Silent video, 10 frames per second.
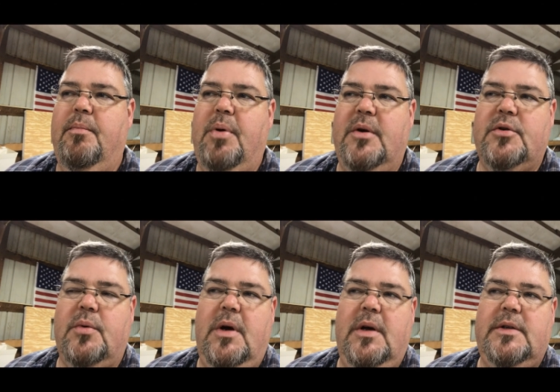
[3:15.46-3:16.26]
pressure
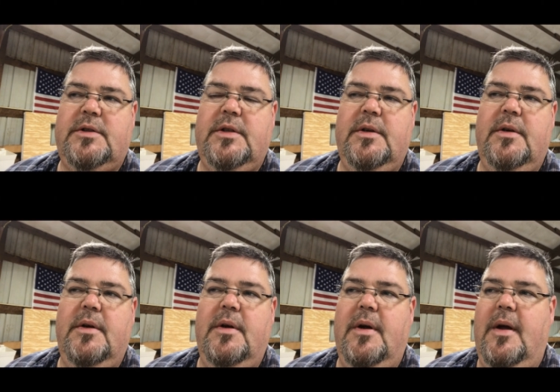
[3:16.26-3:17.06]
washed,
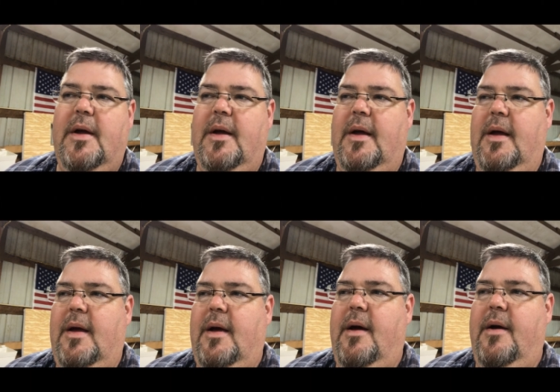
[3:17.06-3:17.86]

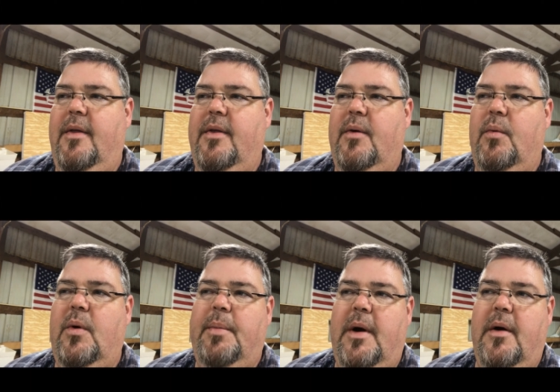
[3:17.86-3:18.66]
the
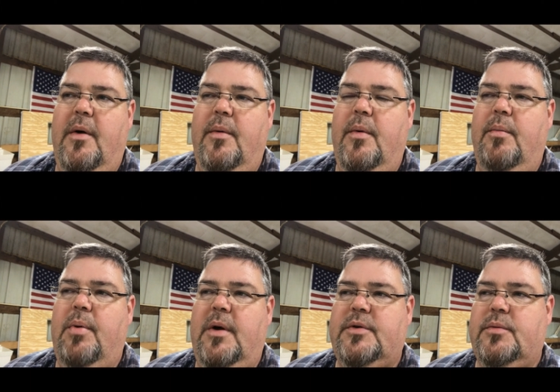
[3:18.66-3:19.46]
wheelbarrow
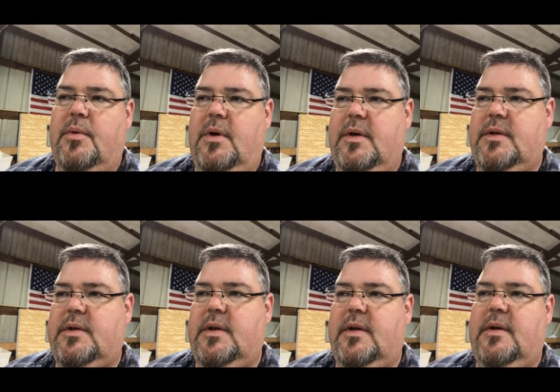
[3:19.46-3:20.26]
pressure
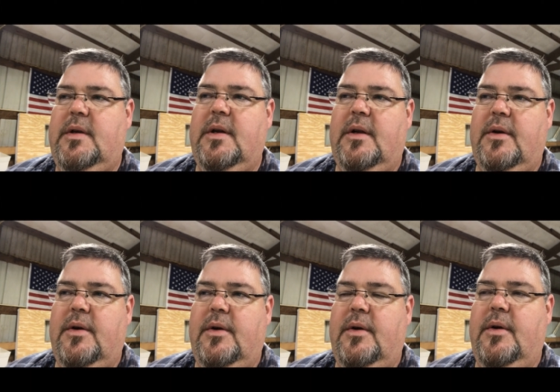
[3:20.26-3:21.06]
washed,
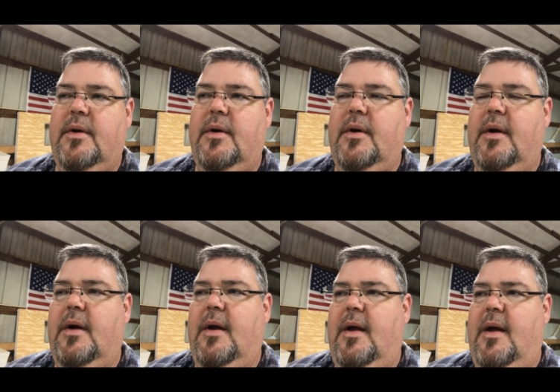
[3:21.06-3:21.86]
tiller,
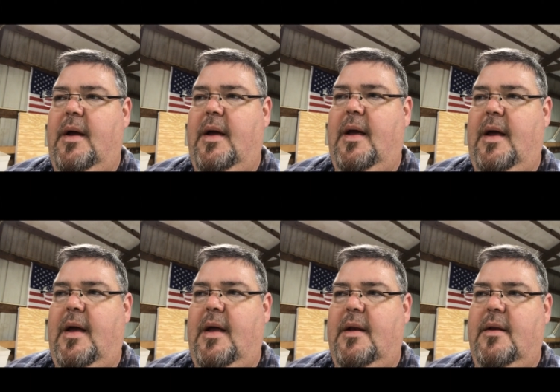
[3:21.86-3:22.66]

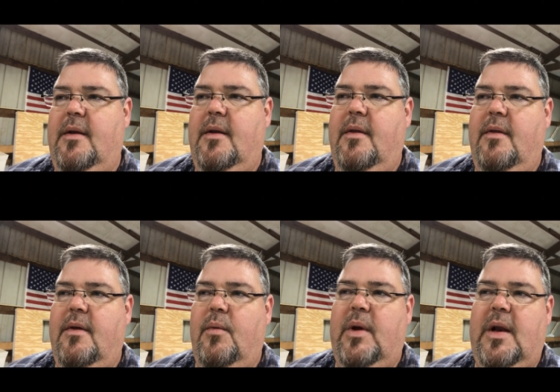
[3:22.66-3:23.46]
and
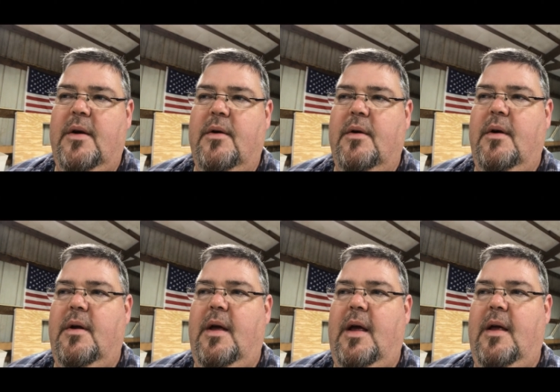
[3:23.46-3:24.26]
the weed eater
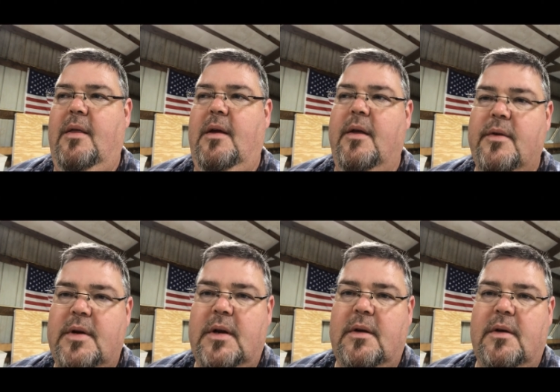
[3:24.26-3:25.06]
and the other
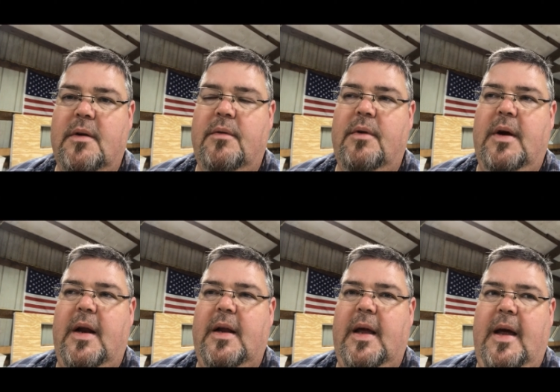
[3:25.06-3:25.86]
tiller run
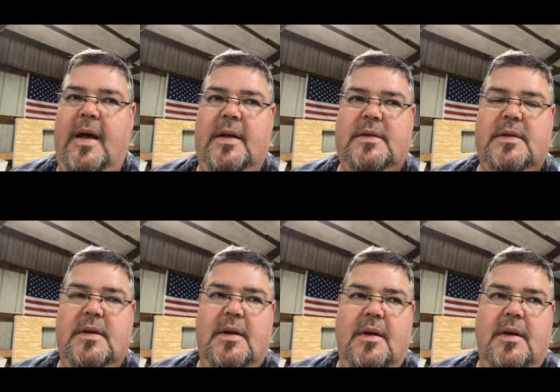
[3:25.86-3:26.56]
out of gas.